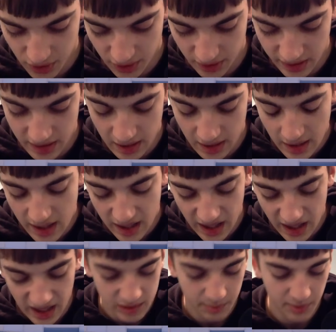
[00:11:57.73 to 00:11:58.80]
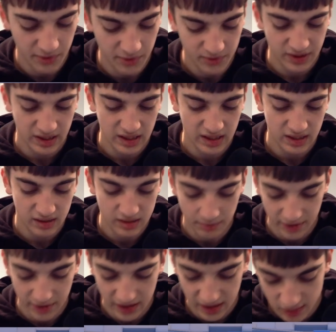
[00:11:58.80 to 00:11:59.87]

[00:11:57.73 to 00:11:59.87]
in as opposed to getting something else.